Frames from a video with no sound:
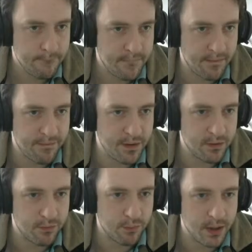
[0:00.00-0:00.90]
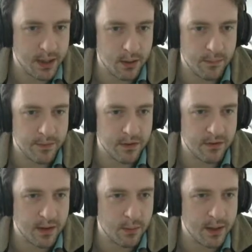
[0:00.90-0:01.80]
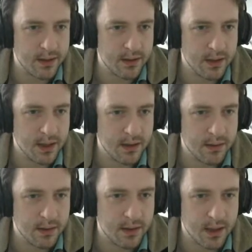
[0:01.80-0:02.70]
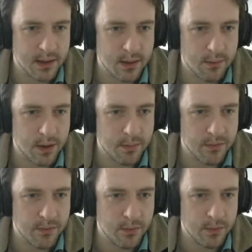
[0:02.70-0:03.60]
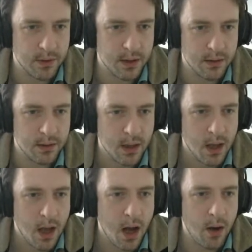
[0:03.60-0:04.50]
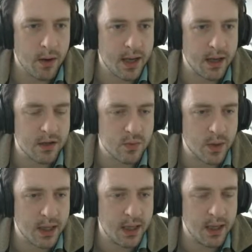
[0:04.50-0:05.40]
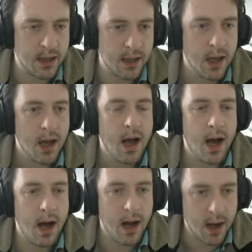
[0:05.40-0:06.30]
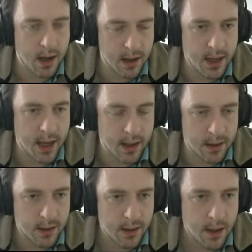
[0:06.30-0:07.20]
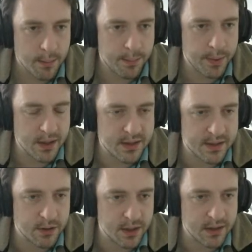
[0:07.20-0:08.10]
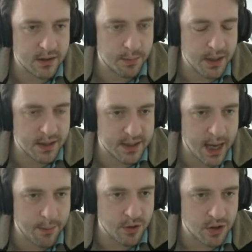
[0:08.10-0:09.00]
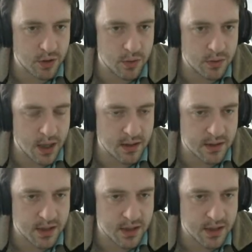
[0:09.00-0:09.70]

That feels really obvious. Like, why didn't I get that right before? Heal. Oh, okay, because we're healing. Ah, okay. But it still needs to be the damager who does